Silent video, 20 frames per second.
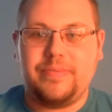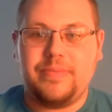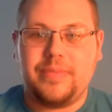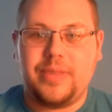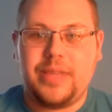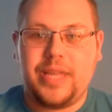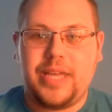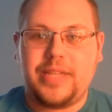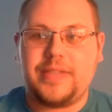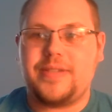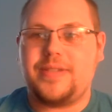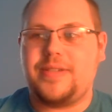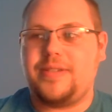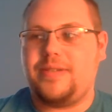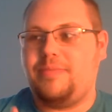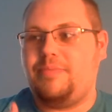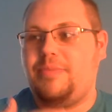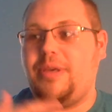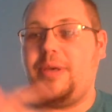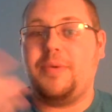lets
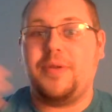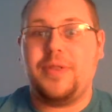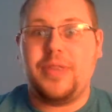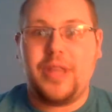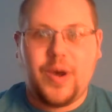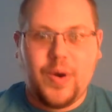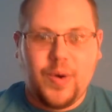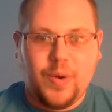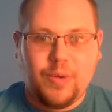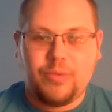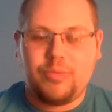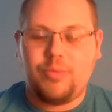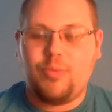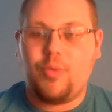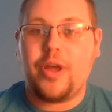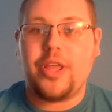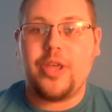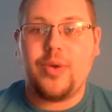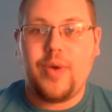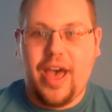people know
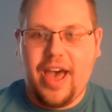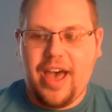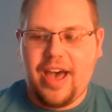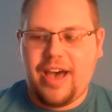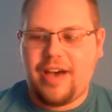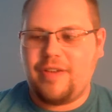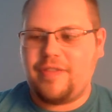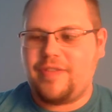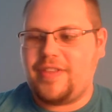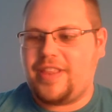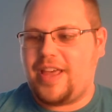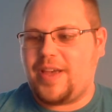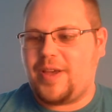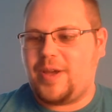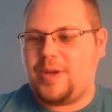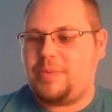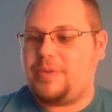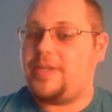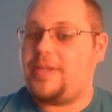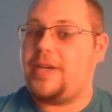what you have, and that
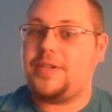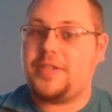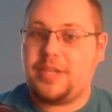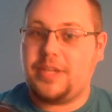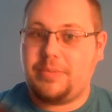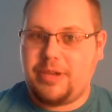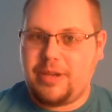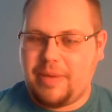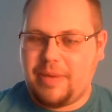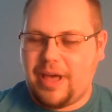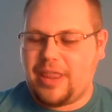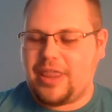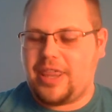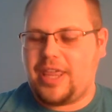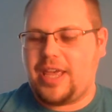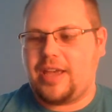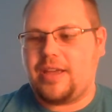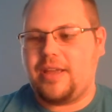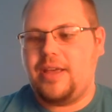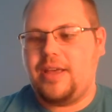could potentially be a bad
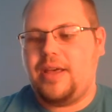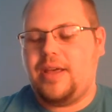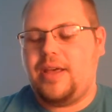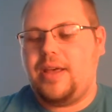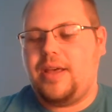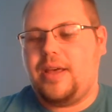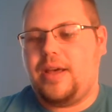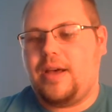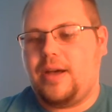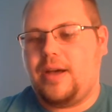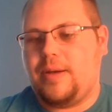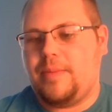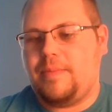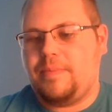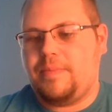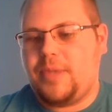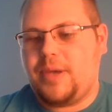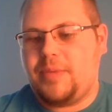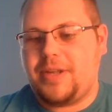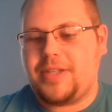thing.
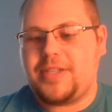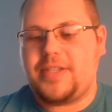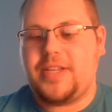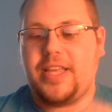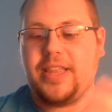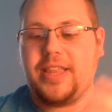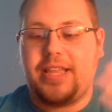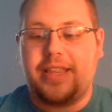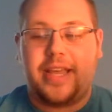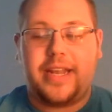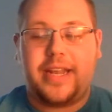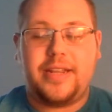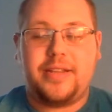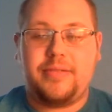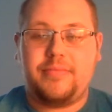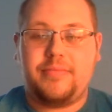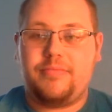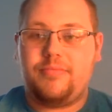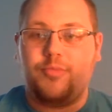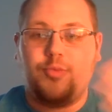I'm not saying that
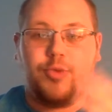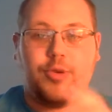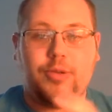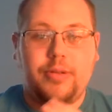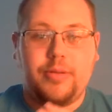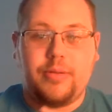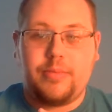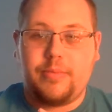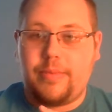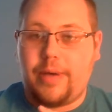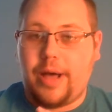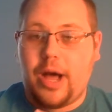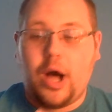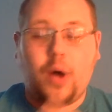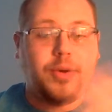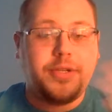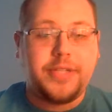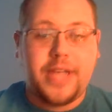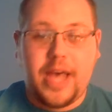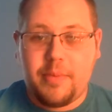will
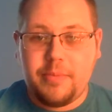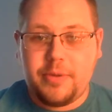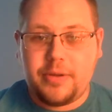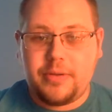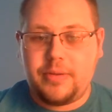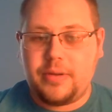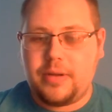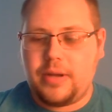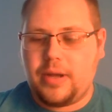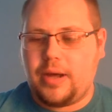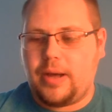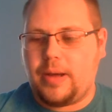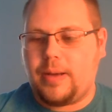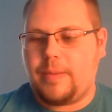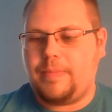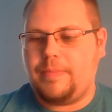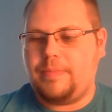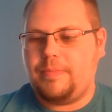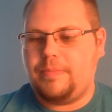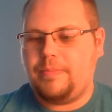always happen,
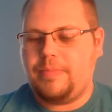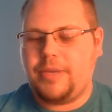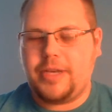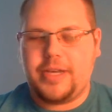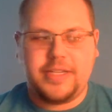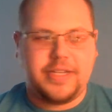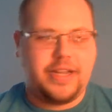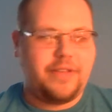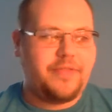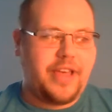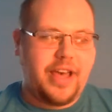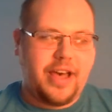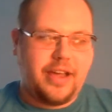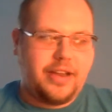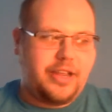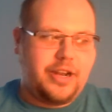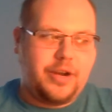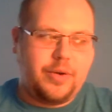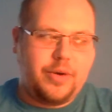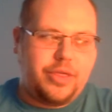because I've
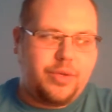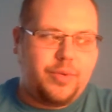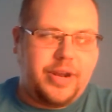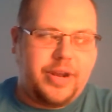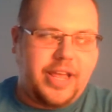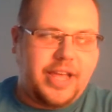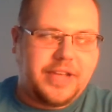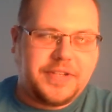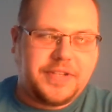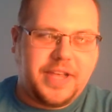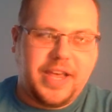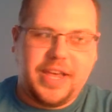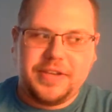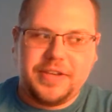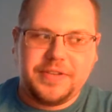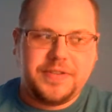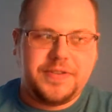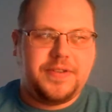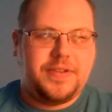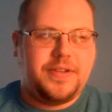got, a 3DS
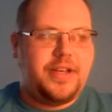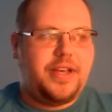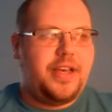case,